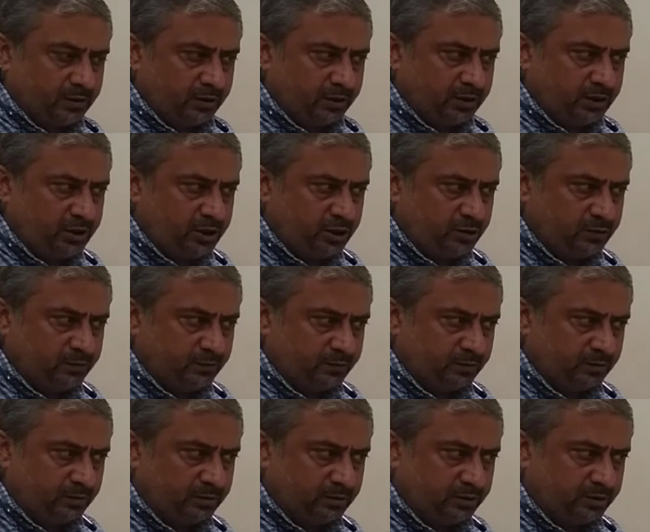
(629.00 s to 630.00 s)
is
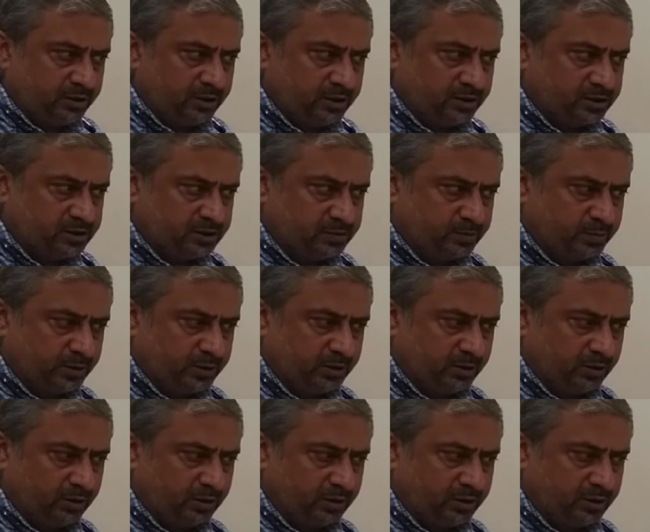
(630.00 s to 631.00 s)
this
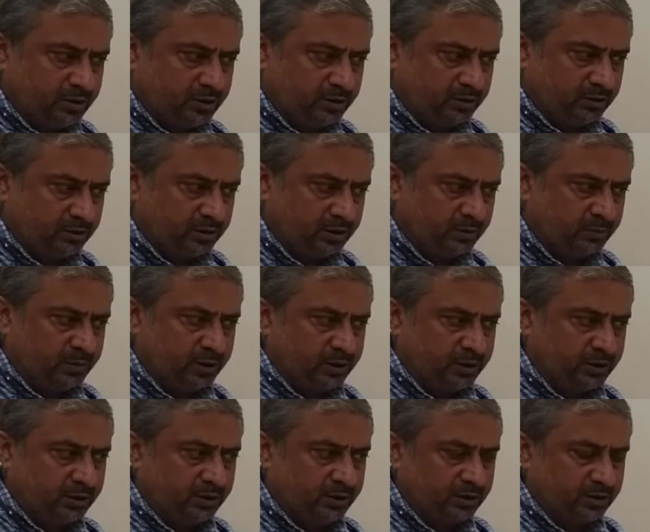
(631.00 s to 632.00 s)
particular
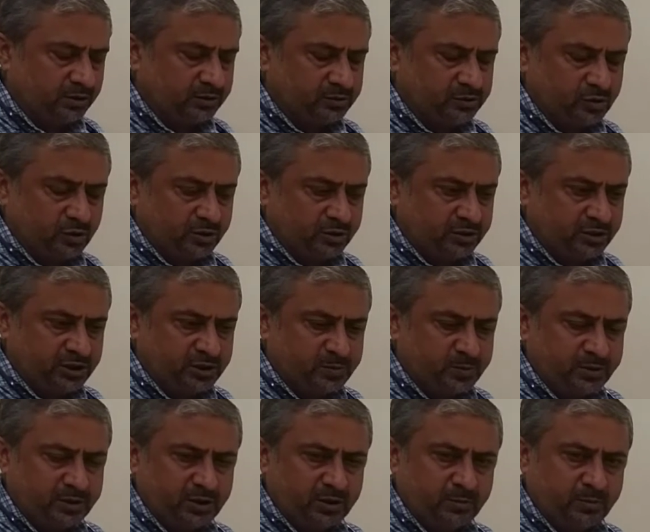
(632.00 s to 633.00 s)
demand, this
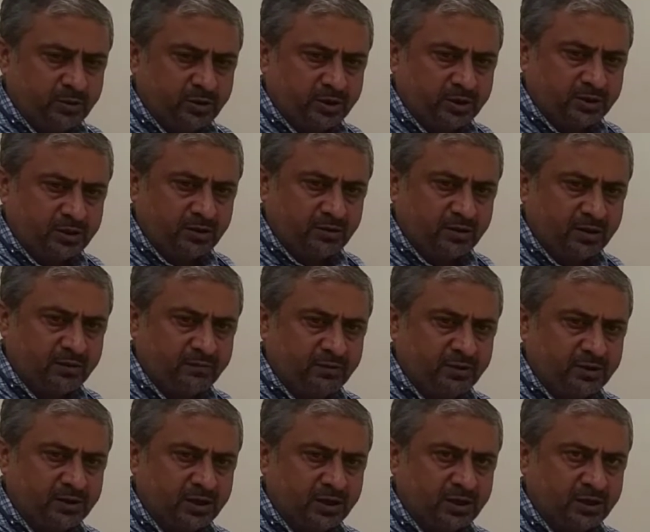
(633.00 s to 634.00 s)
particular product is having
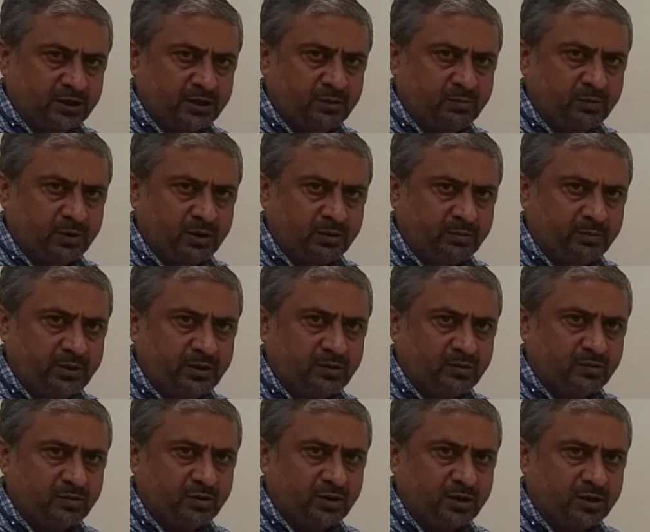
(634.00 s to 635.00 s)
direct demand,
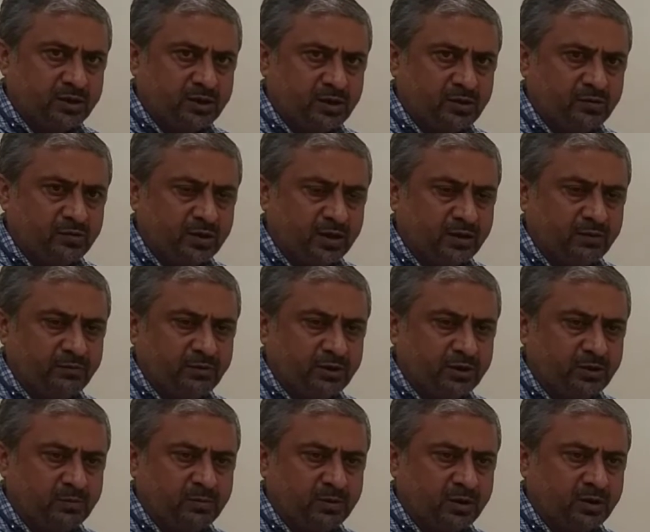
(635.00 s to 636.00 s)
means it is having
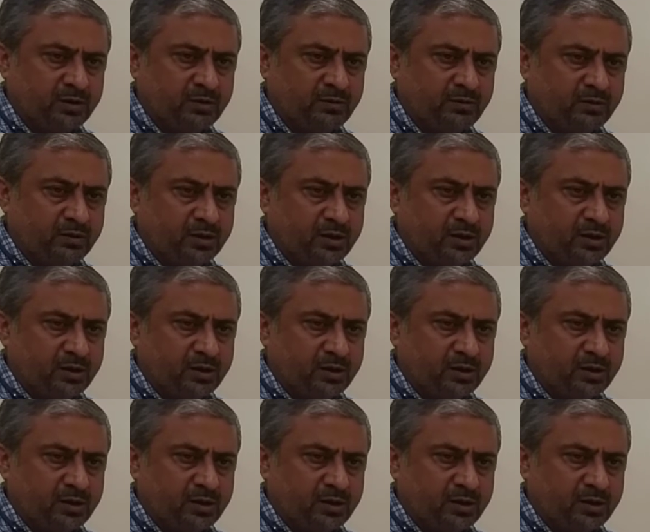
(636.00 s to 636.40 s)
demand